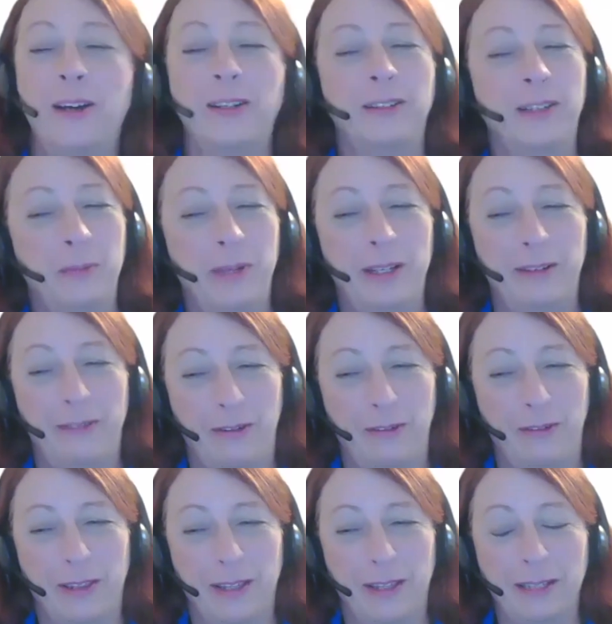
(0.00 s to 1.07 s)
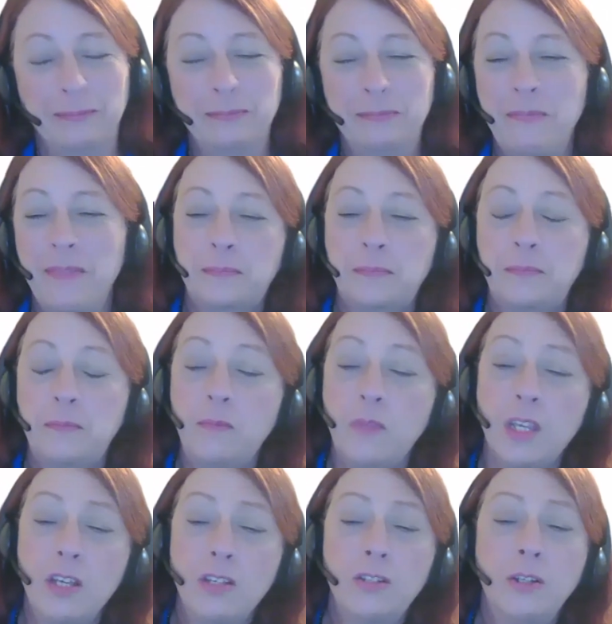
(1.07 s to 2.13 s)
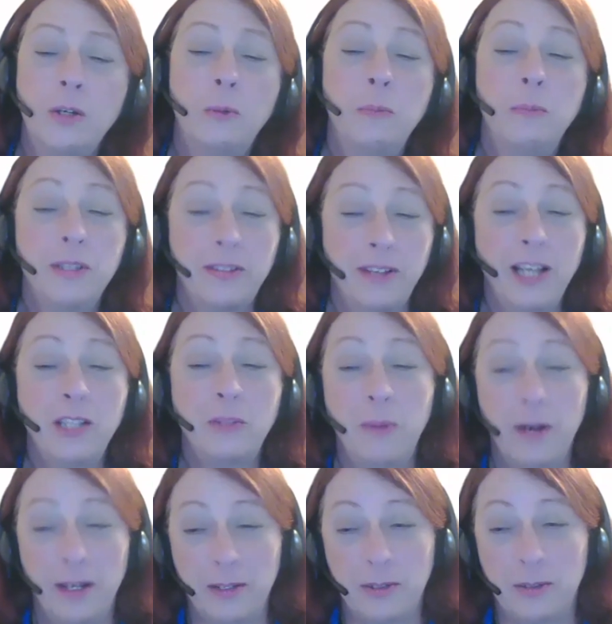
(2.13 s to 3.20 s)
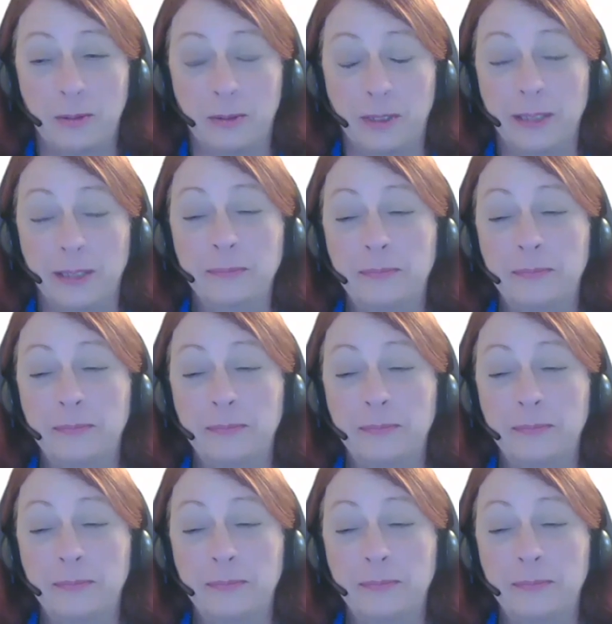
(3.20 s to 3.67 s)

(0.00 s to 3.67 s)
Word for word: a little bit of everything. So, besides Montessori,